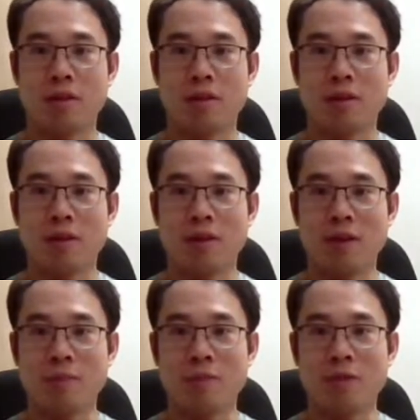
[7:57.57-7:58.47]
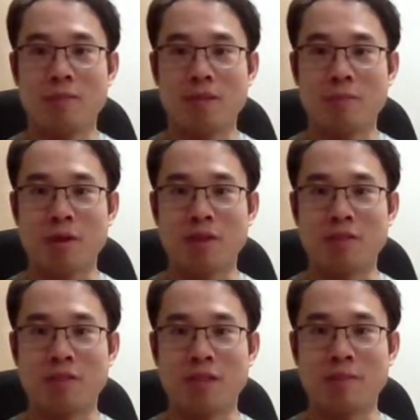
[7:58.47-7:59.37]
if I put them as part of the
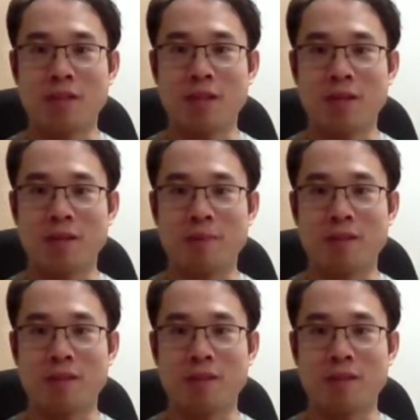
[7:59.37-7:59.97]
same text box,